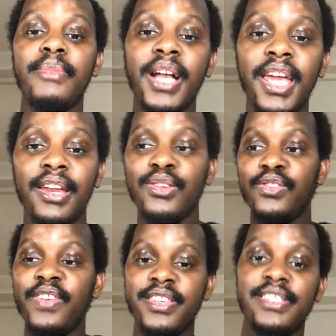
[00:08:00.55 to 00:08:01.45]
in Makerere
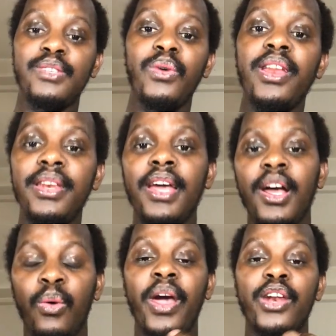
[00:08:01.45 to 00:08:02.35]
University when
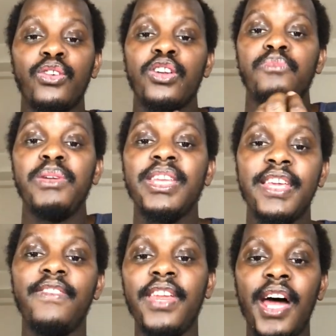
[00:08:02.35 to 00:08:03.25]
we had not been
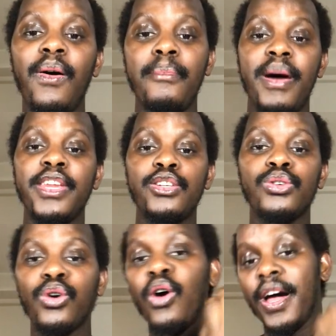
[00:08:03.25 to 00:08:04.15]
given our money to
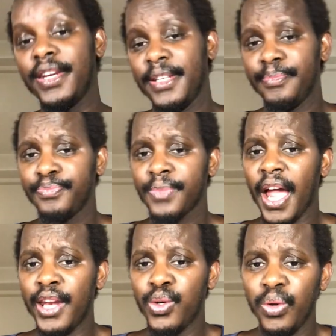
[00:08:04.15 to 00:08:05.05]
go and
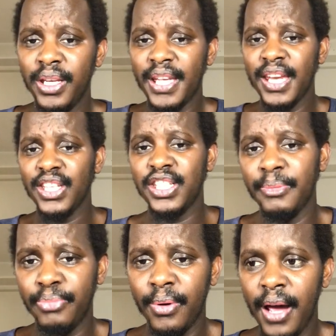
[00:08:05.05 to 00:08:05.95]
do
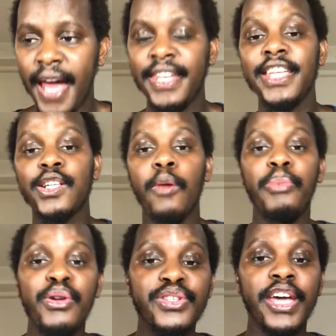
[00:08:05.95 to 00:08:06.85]
internship, and yet our
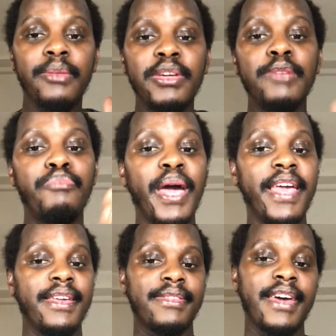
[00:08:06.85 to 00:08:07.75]
parents had been
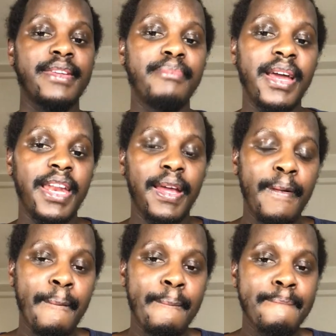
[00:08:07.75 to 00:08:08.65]
paying that money
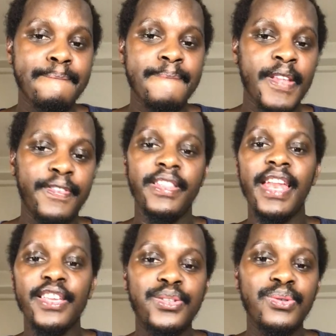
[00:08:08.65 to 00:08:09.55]
for the
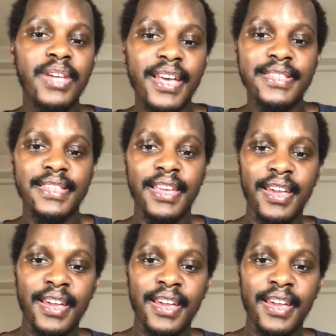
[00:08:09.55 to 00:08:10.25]
last 2 years.